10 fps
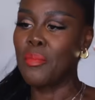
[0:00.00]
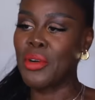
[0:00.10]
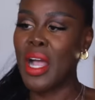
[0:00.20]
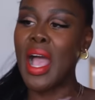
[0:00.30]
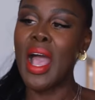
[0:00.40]

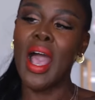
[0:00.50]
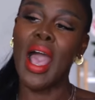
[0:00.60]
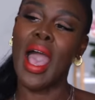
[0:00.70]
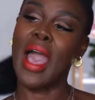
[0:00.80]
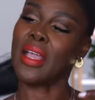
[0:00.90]
bra
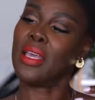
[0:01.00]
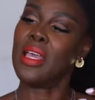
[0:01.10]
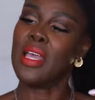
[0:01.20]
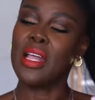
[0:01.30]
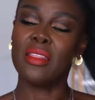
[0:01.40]
hack
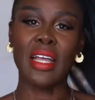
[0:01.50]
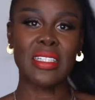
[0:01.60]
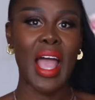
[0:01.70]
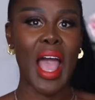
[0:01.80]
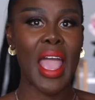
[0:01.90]

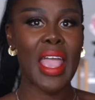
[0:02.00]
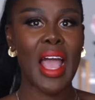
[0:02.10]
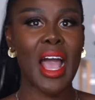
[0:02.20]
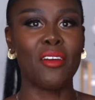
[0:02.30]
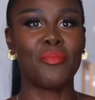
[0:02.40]
that I
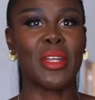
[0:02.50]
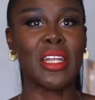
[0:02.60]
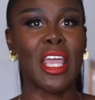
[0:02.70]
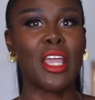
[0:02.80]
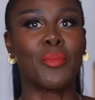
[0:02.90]
have been
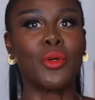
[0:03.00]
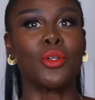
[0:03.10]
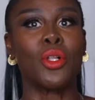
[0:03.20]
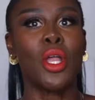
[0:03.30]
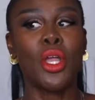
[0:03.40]

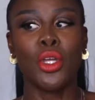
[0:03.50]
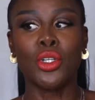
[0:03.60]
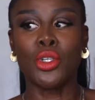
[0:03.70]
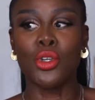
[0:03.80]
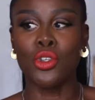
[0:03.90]
able
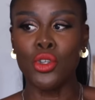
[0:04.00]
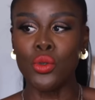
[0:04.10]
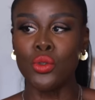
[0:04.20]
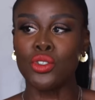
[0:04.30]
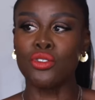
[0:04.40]
to
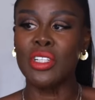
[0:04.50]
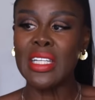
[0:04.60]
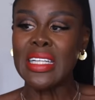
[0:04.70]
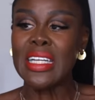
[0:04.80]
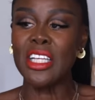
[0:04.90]
use
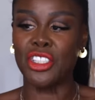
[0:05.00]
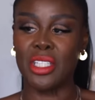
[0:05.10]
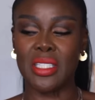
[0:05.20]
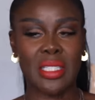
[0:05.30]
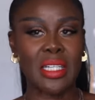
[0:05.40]

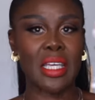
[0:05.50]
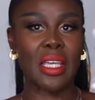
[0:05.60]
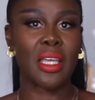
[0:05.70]
religiously